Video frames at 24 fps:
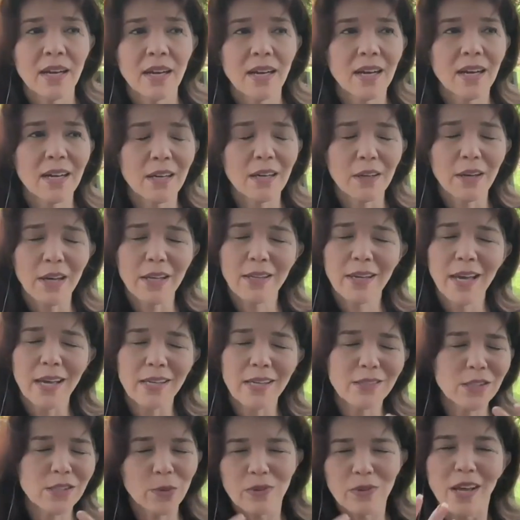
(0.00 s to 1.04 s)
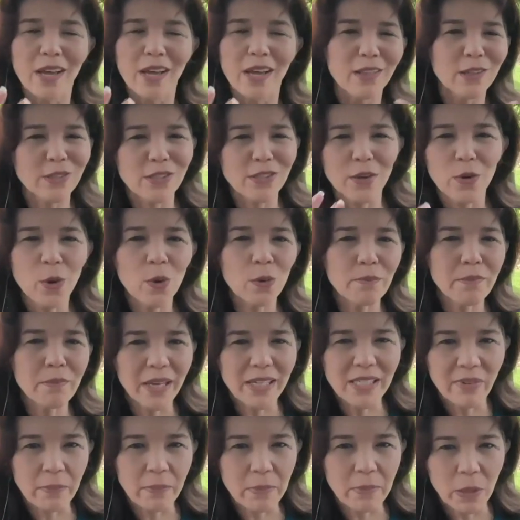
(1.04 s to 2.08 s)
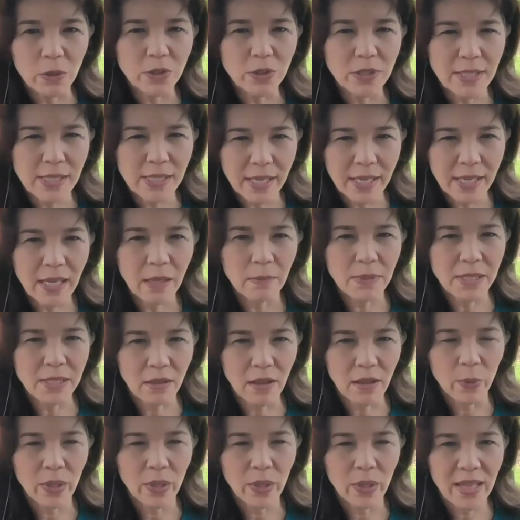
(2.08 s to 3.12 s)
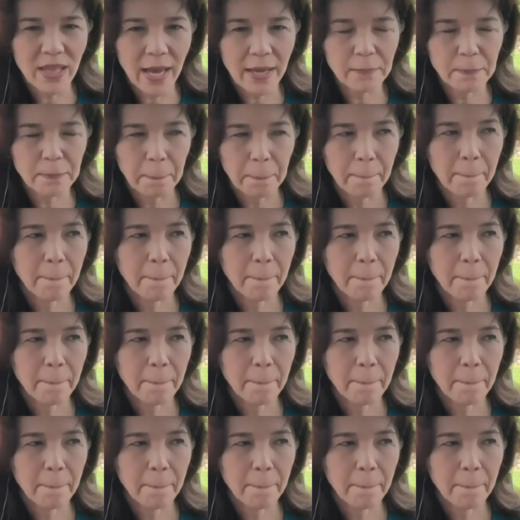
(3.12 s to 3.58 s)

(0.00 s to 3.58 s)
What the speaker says: And yet, so there's a whole mix of emotions that comes along with that.